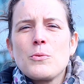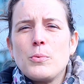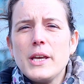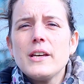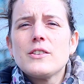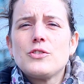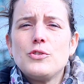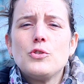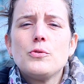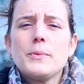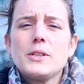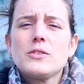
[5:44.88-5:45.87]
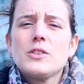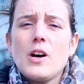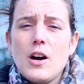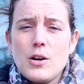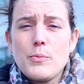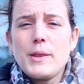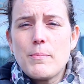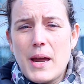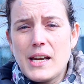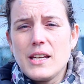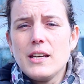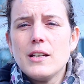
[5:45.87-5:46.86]
We as humans are with
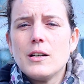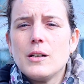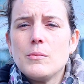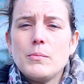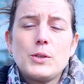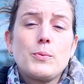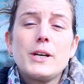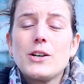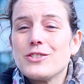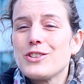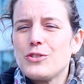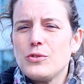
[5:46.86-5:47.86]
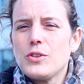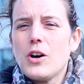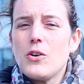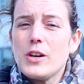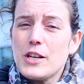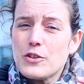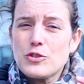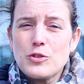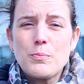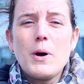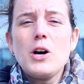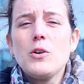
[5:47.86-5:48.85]
many, but we constitute only a
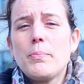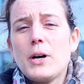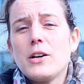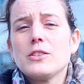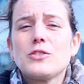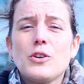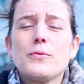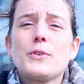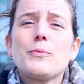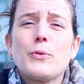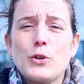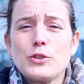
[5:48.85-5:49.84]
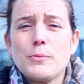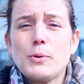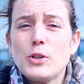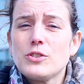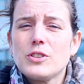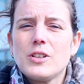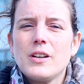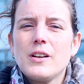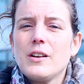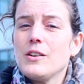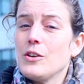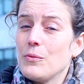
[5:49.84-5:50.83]
small part of the vertebrates.
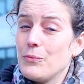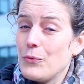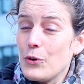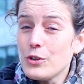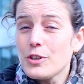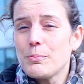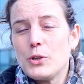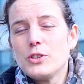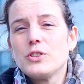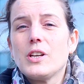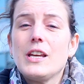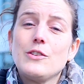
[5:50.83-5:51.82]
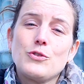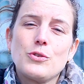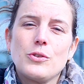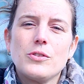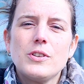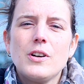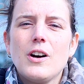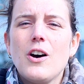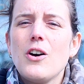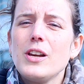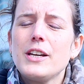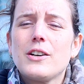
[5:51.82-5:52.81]
The vertebrates, in turn,
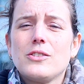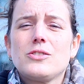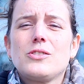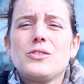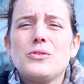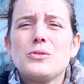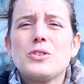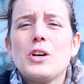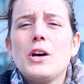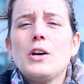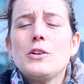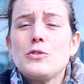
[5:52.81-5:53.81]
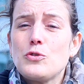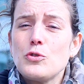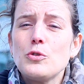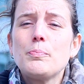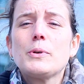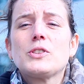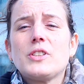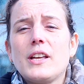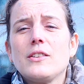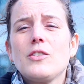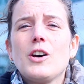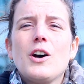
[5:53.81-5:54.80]
only constitute
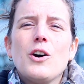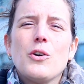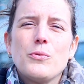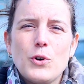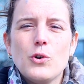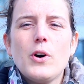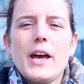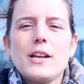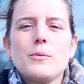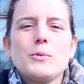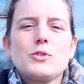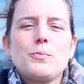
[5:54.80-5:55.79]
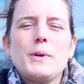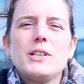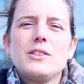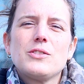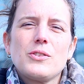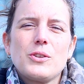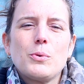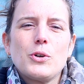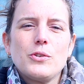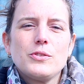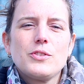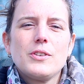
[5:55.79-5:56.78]
2% of all animal species on the
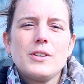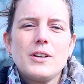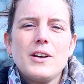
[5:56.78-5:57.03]
world.